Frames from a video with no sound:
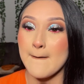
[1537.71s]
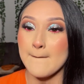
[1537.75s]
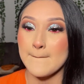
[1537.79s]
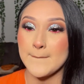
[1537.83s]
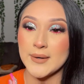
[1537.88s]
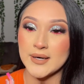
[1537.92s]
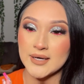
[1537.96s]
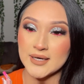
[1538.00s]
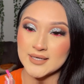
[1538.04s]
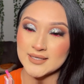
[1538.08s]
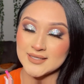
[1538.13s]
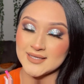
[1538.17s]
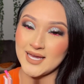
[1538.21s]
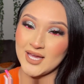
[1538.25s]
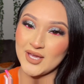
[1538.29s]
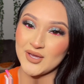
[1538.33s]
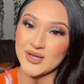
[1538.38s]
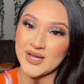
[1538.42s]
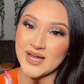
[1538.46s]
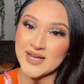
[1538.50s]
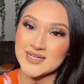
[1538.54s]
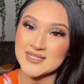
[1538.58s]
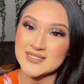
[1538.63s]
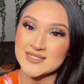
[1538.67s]
But yeah, you
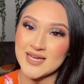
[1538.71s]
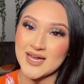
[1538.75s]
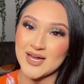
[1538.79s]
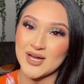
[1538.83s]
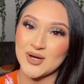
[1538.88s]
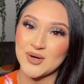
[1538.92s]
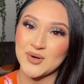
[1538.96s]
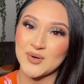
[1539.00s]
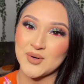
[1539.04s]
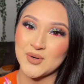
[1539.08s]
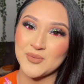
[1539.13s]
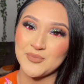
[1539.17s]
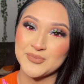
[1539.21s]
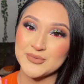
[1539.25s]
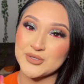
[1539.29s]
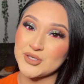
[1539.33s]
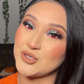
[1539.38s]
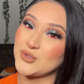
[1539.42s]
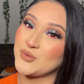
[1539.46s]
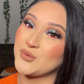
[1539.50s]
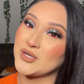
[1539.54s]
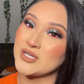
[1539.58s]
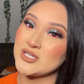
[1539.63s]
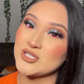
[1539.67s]
guys, I hope
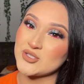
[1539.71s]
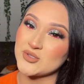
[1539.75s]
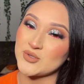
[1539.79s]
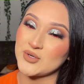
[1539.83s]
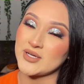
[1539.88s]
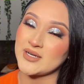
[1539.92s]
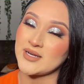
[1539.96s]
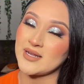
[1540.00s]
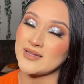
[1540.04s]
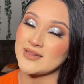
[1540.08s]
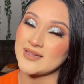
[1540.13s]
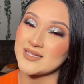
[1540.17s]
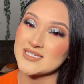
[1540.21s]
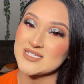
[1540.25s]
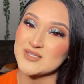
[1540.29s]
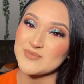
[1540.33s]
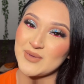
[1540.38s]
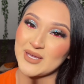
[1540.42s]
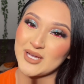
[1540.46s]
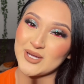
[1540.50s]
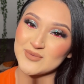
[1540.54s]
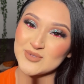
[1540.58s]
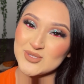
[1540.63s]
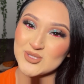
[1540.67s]
you enjoyed this
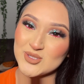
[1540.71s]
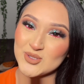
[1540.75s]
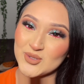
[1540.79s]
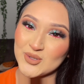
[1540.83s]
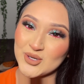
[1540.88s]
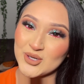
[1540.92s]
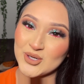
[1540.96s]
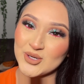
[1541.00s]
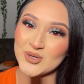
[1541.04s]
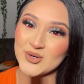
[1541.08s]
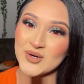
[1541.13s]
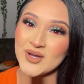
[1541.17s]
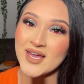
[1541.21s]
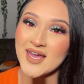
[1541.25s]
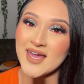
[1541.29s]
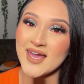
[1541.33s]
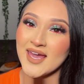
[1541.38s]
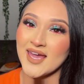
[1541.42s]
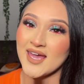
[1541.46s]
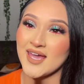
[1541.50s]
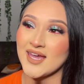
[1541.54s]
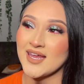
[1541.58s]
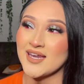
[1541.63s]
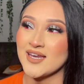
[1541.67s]
makeup tutorial,
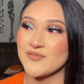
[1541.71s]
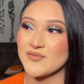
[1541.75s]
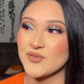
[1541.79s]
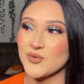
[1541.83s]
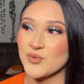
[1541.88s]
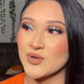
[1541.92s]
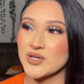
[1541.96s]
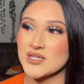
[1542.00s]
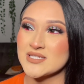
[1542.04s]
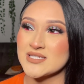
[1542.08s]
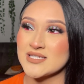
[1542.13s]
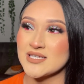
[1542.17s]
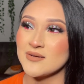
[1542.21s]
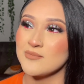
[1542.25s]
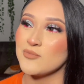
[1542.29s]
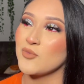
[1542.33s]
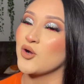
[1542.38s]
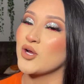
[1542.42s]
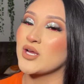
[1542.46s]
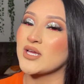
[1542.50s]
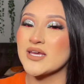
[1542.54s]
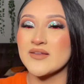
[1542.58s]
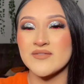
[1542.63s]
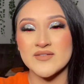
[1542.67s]
and if you want to see
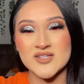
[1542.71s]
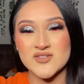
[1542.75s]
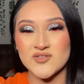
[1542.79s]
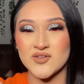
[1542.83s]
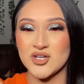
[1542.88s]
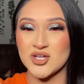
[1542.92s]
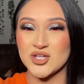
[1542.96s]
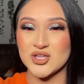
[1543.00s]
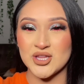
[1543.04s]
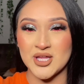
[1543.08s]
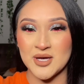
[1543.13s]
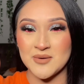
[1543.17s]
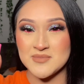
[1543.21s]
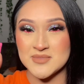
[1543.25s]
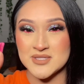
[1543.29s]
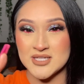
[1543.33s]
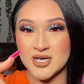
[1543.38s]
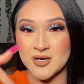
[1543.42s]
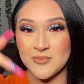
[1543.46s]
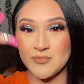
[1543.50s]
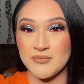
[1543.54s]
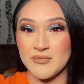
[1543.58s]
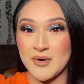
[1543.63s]
more, give this video a thumbs up.